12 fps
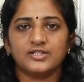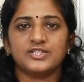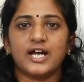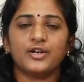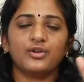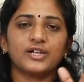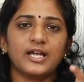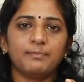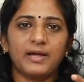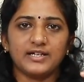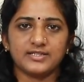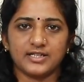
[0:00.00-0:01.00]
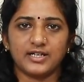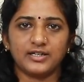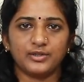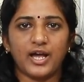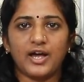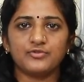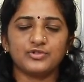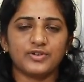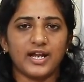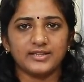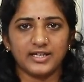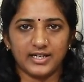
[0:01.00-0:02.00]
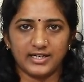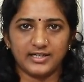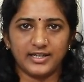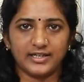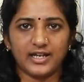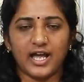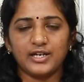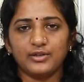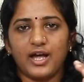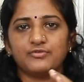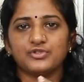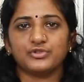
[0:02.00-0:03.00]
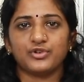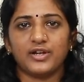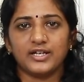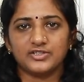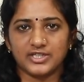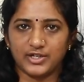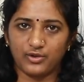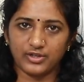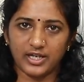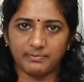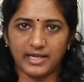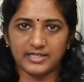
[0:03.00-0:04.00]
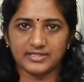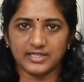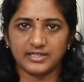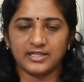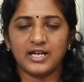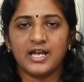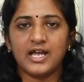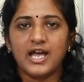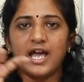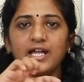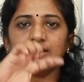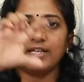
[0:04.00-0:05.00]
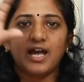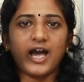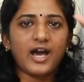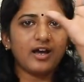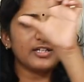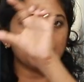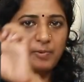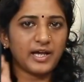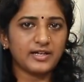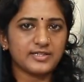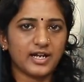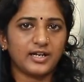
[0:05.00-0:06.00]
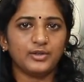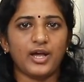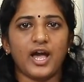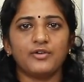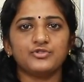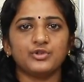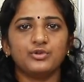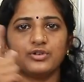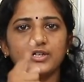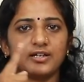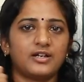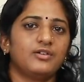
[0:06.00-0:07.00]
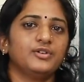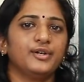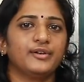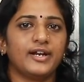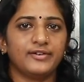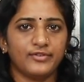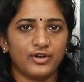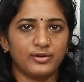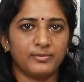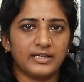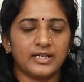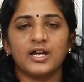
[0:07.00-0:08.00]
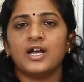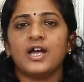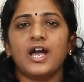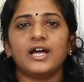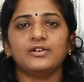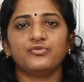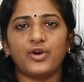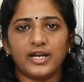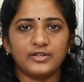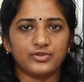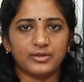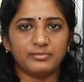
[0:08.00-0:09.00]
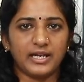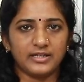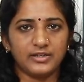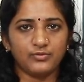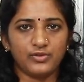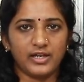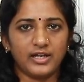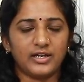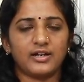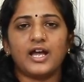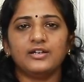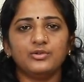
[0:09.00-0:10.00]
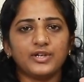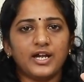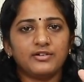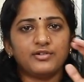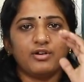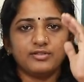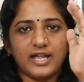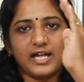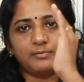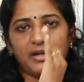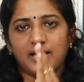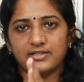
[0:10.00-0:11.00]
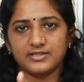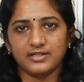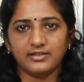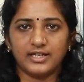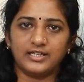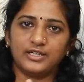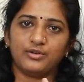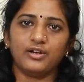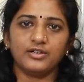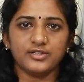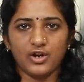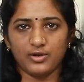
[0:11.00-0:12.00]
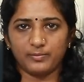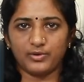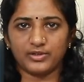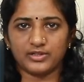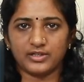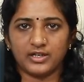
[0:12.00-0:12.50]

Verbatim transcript: Jaroka pattern, you have to write the heading and you have to draw a Jaroka pattern. And the arch pattern, you have to look around your environment and find from anywhere and you can draw that pattern in your notebook.